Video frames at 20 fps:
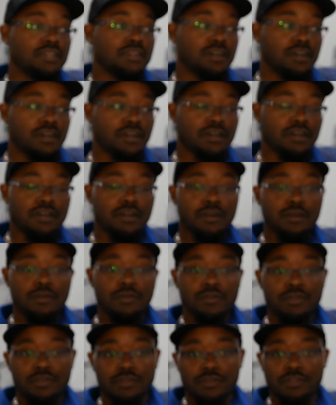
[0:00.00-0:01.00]

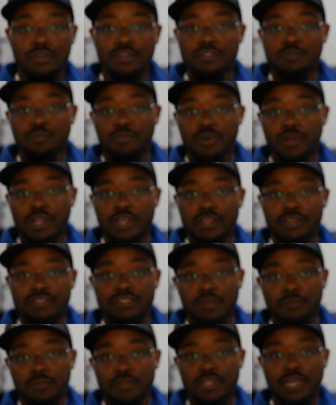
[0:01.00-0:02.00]
on your lunch break or
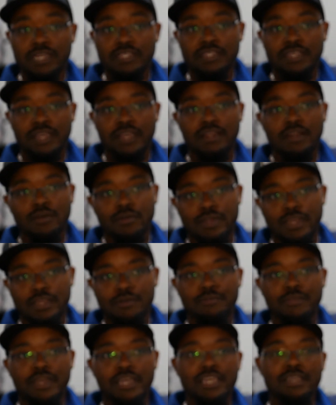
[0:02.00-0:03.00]
something like that.
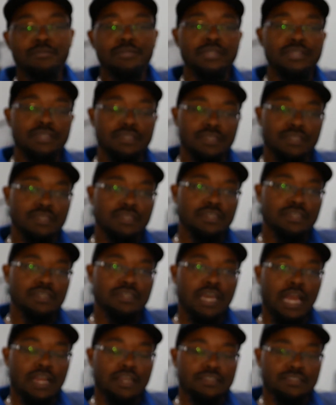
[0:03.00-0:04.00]
Okay, maybe
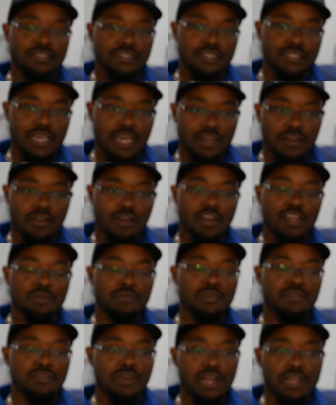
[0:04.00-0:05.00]
I could see that
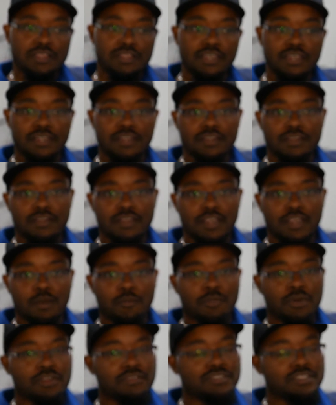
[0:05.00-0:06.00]
argument right there.
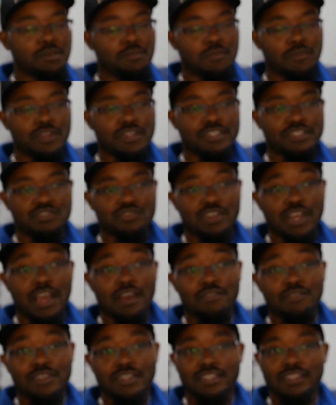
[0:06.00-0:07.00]
But if someone is
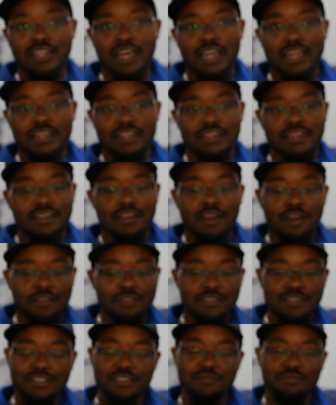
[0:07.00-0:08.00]
traveling like
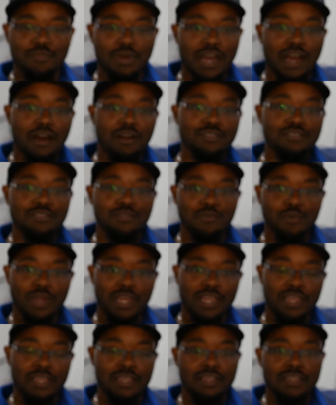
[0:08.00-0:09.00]
hundreds of miles
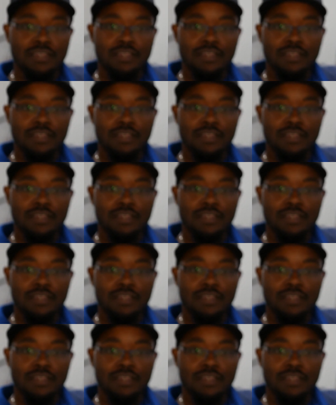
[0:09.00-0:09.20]
away,